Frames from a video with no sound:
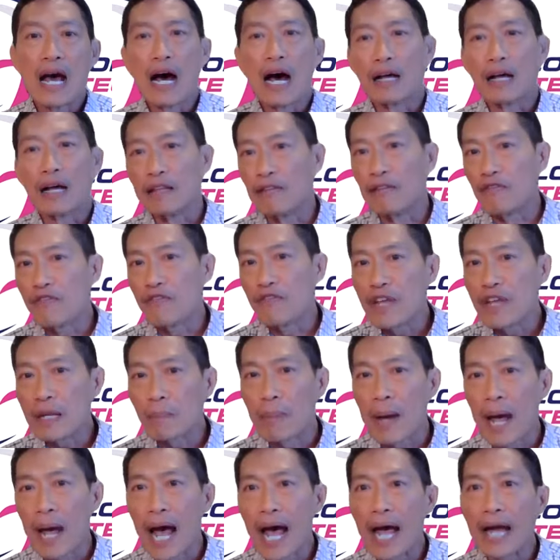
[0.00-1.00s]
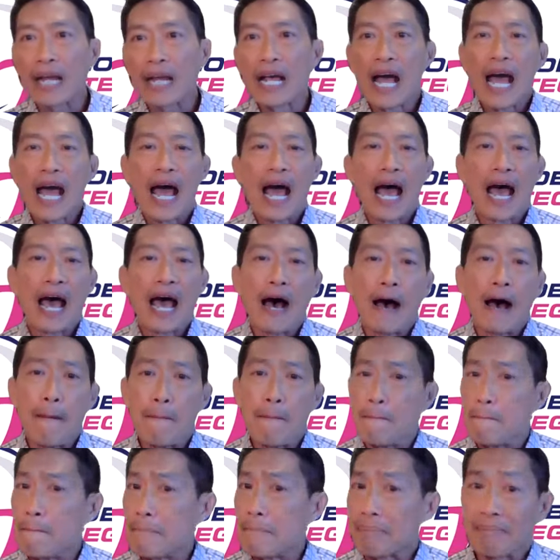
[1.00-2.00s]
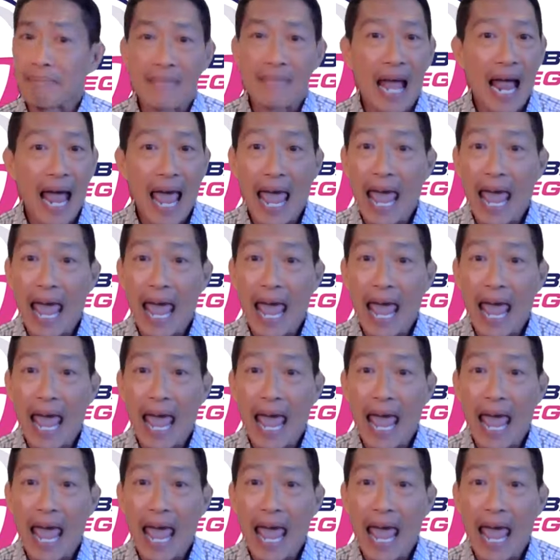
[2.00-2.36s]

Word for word: uh, the feedback, um,